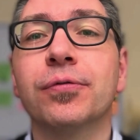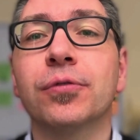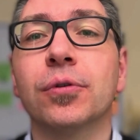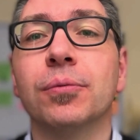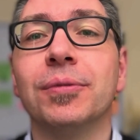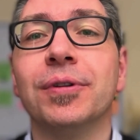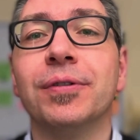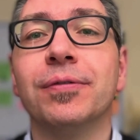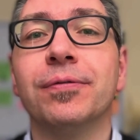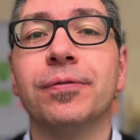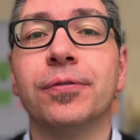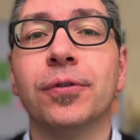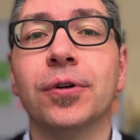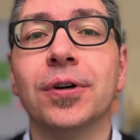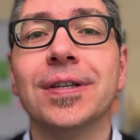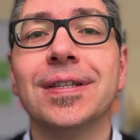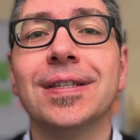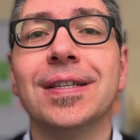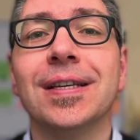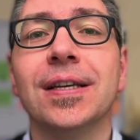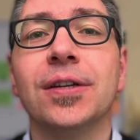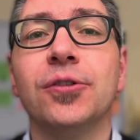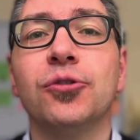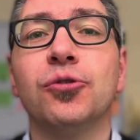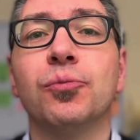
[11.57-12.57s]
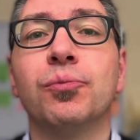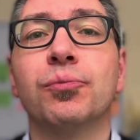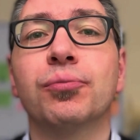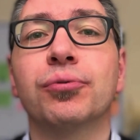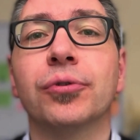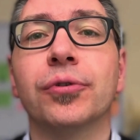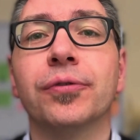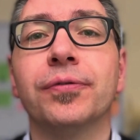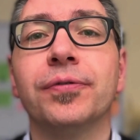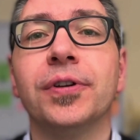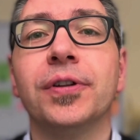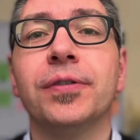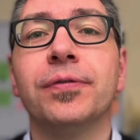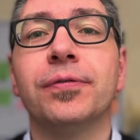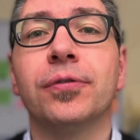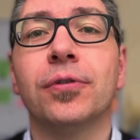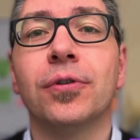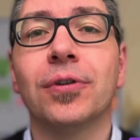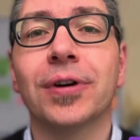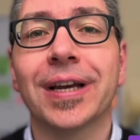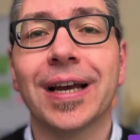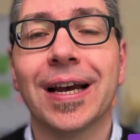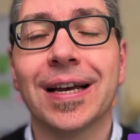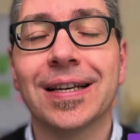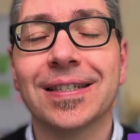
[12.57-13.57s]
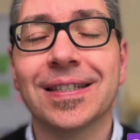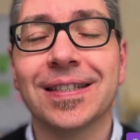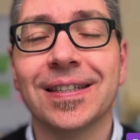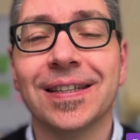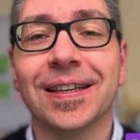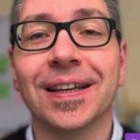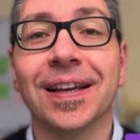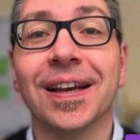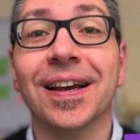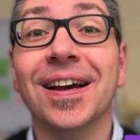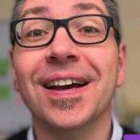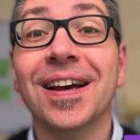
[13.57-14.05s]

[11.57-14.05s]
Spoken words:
from invoicing to profit forecasting,